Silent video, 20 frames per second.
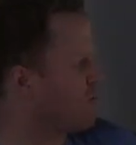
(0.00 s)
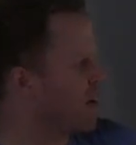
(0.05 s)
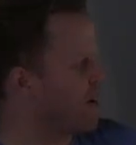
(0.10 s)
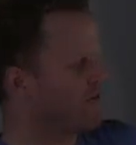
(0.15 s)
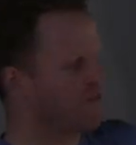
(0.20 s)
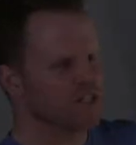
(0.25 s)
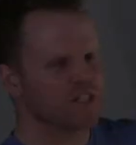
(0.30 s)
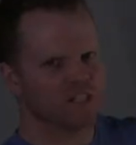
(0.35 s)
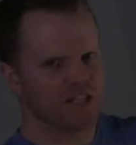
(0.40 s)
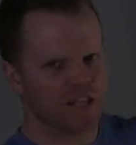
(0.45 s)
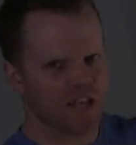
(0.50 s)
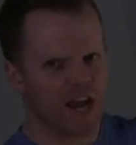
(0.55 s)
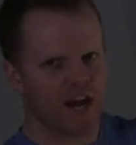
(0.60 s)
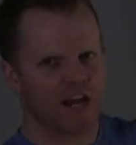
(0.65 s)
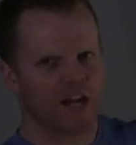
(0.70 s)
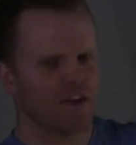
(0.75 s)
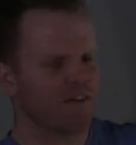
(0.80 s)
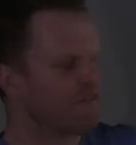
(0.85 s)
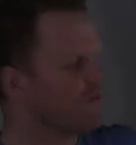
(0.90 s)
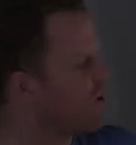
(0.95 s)
we have these
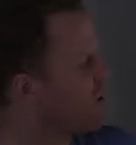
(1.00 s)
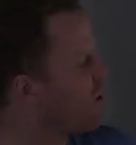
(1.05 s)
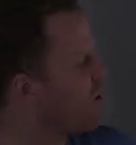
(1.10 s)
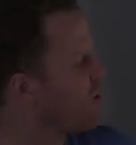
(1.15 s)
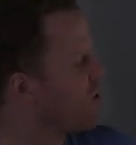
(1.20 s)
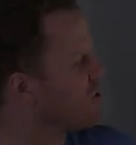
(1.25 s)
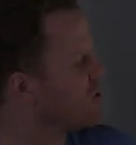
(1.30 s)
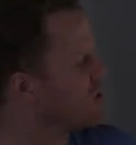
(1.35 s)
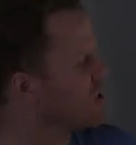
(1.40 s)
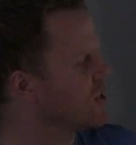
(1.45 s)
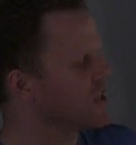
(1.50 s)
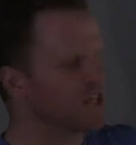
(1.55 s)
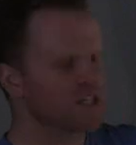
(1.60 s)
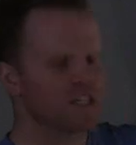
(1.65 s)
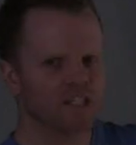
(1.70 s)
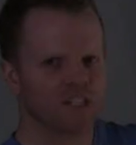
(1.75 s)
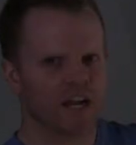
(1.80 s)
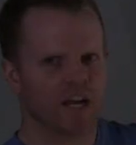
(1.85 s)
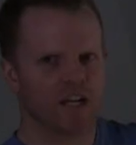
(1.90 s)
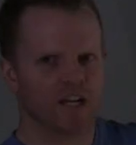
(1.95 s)
negative r's in the
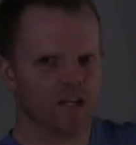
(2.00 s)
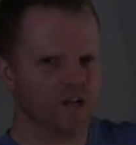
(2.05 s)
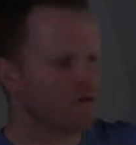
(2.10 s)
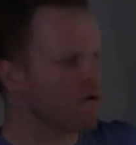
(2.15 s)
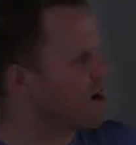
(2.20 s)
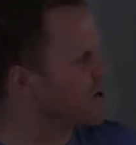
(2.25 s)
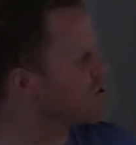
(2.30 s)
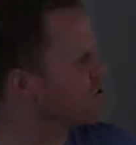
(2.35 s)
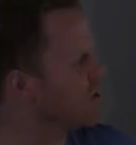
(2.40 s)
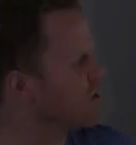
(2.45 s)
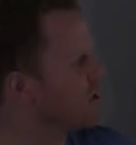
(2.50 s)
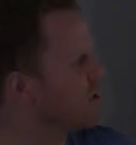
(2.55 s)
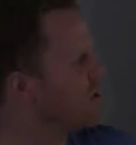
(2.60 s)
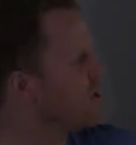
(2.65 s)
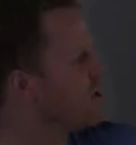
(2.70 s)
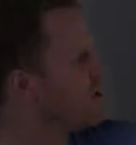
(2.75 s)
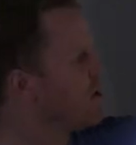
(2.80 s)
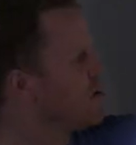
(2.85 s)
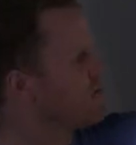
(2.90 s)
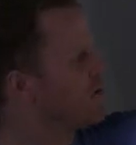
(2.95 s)
second quadrant,
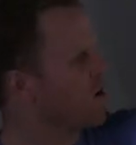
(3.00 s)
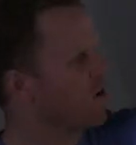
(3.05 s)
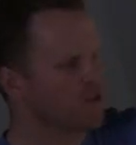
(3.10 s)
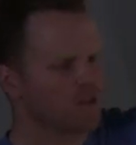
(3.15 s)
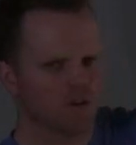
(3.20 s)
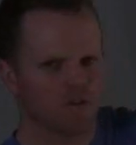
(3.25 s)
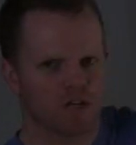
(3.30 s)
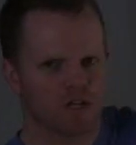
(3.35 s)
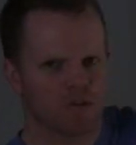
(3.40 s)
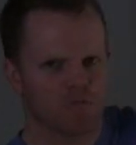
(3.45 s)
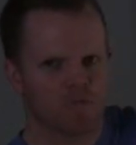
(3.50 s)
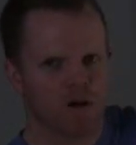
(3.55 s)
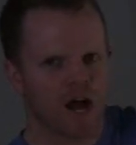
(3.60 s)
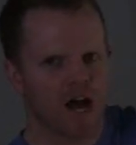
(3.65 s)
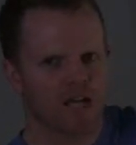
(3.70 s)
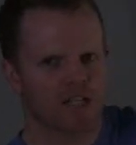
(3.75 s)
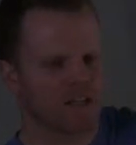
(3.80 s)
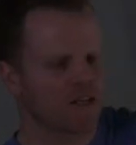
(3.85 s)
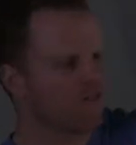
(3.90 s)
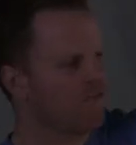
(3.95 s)
but also these
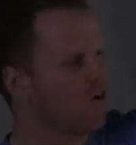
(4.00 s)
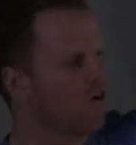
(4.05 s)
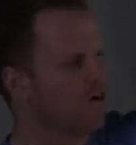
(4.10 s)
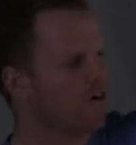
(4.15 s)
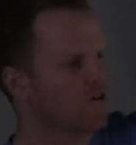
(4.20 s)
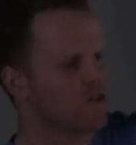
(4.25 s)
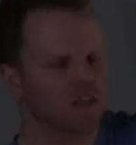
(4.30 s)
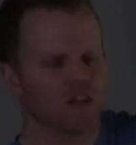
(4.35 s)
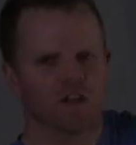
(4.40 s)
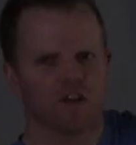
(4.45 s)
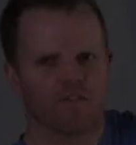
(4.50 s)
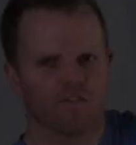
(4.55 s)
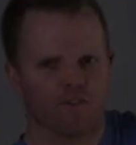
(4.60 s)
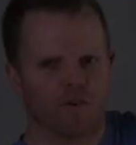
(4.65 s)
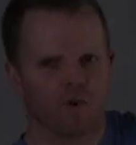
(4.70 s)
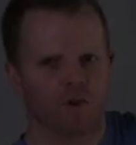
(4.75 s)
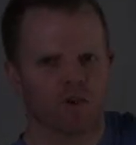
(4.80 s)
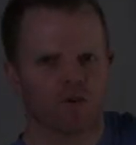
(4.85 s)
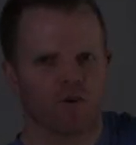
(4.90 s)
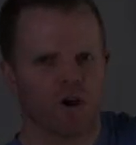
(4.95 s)
positive r's in the fourth